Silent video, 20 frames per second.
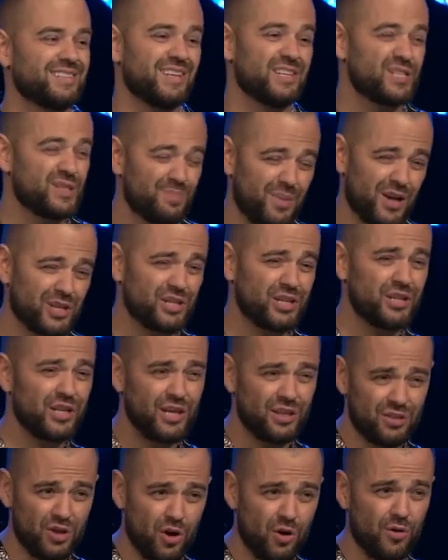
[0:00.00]
especially
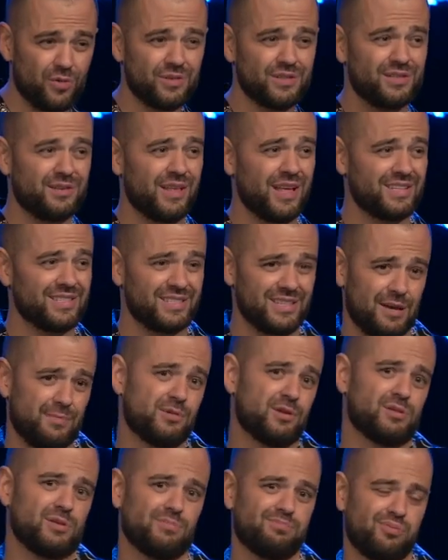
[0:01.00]
those that seem
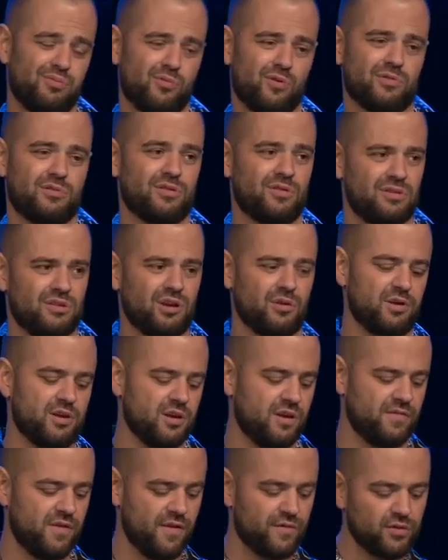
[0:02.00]
to support the theory
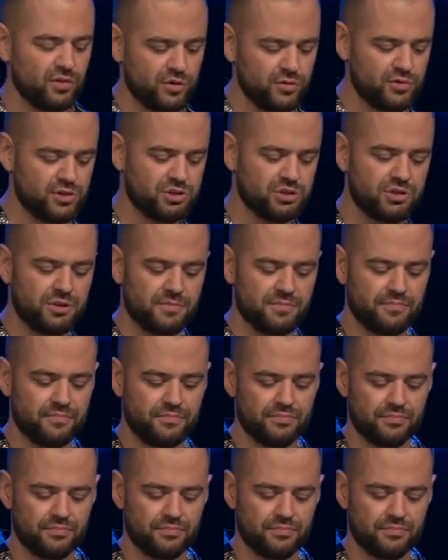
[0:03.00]
of evolution.